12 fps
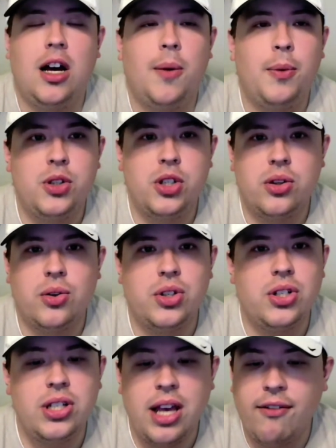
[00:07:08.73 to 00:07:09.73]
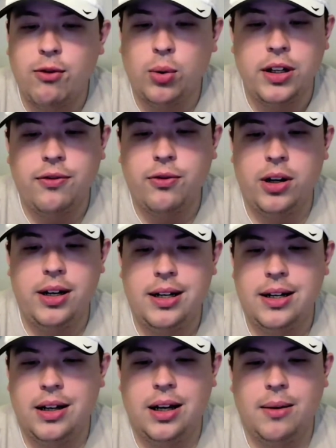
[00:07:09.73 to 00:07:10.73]
There's several different
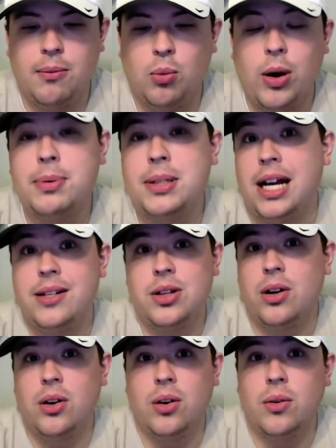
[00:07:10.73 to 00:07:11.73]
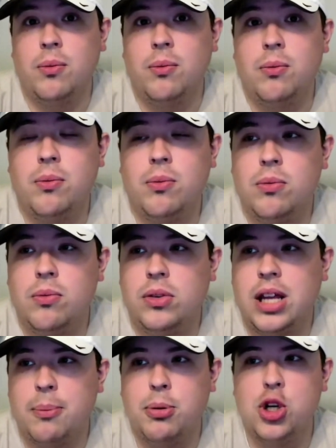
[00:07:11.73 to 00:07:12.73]
websites that are
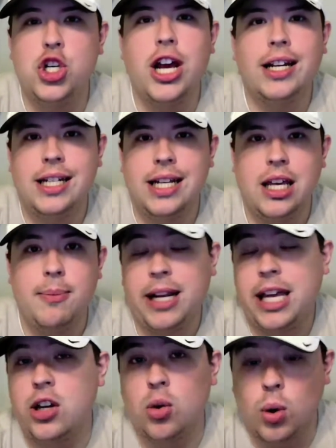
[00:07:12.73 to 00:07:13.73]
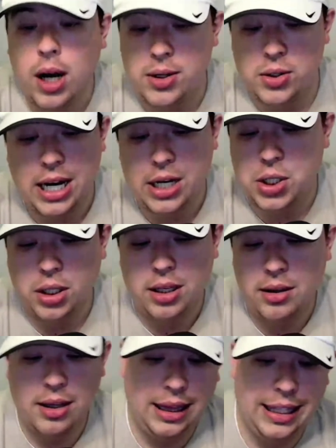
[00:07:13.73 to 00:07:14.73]
kind of projecting him, and Kendall Rogers
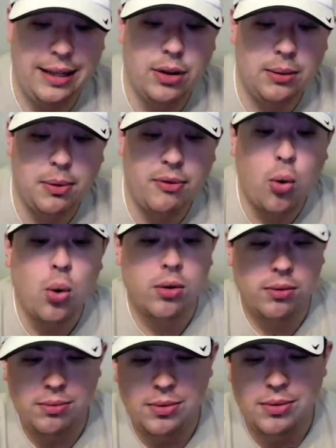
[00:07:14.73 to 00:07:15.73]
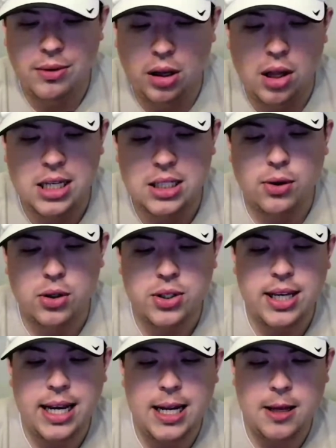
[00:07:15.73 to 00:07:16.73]
actually, even before the loss versus
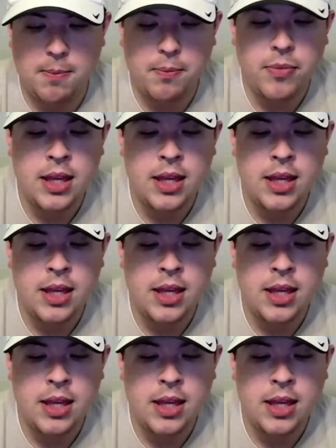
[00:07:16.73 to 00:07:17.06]
A&M,